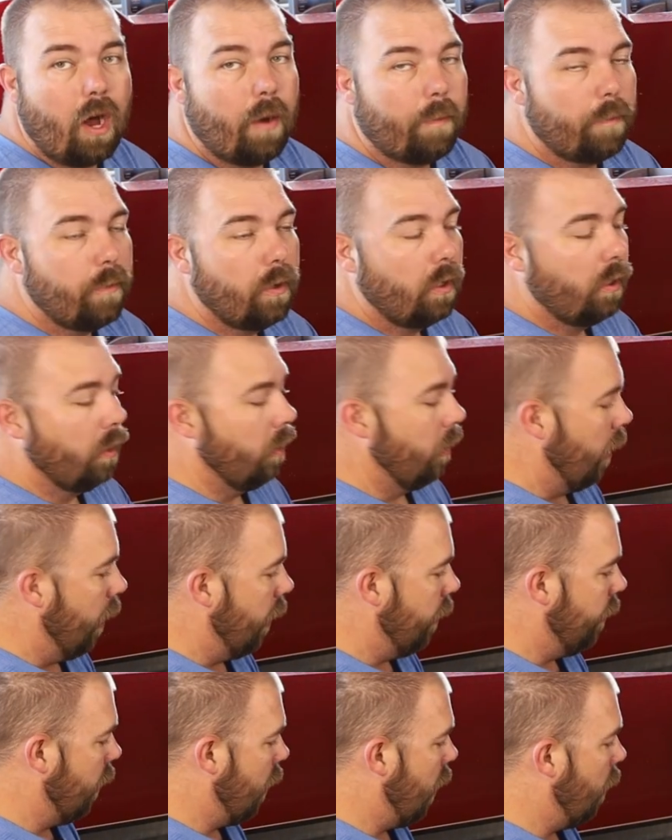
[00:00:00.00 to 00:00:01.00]
up
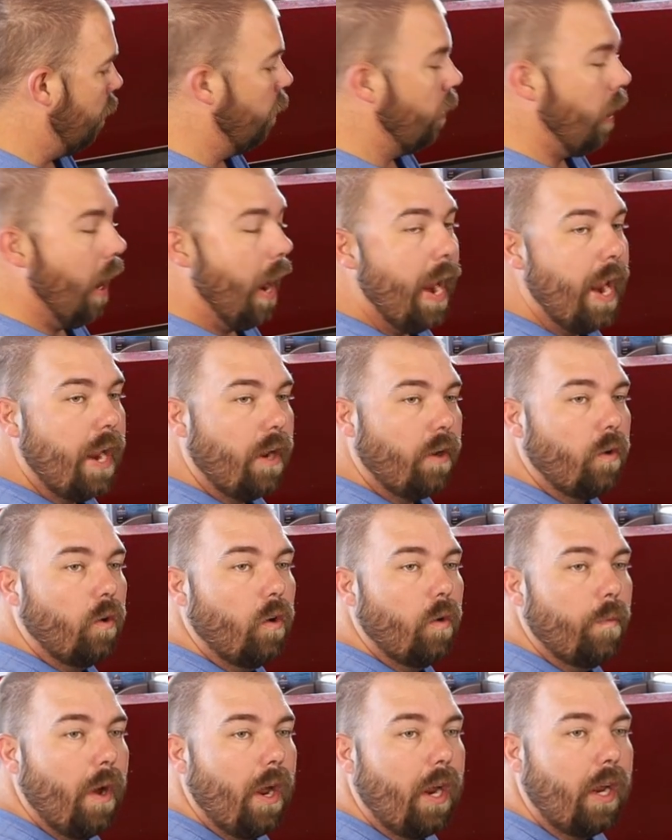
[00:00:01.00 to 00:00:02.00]
and then I'm going to
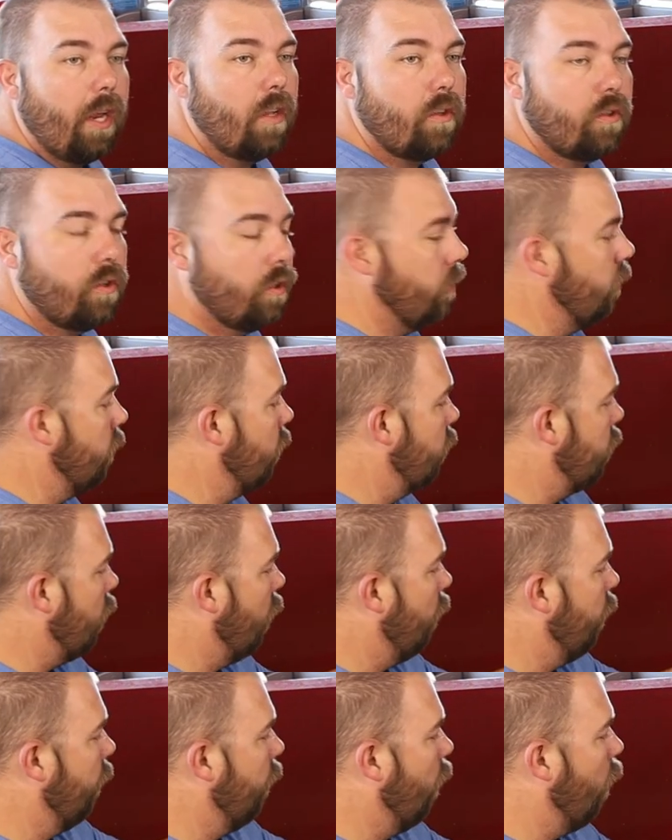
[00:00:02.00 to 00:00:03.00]
angle my engine
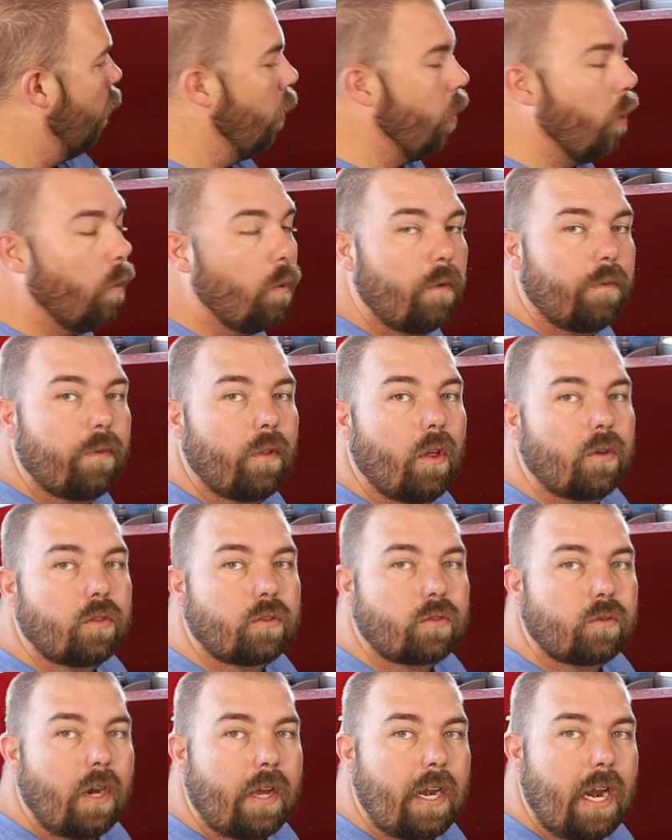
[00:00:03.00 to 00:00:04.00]
so the oil will flow
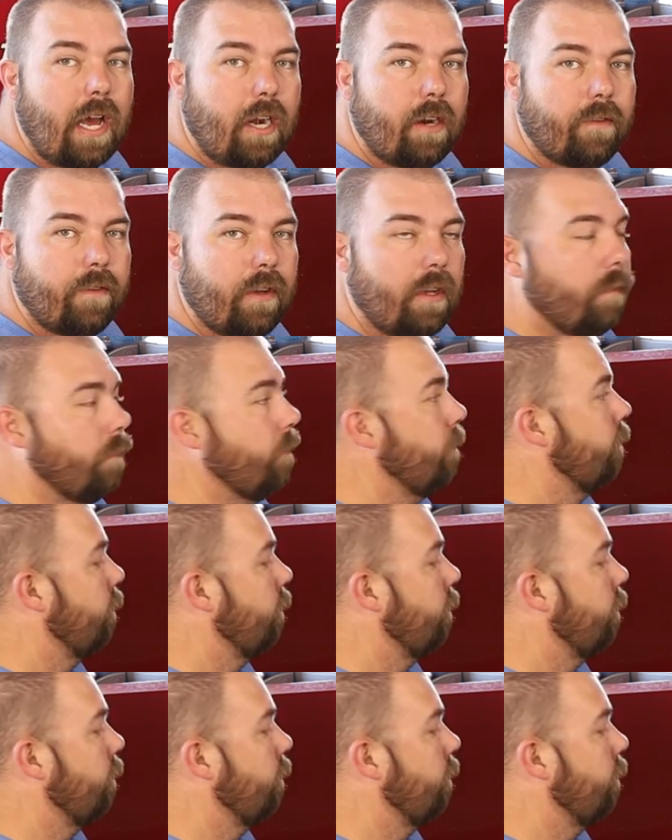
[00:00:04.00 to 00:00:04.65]
straight out of it.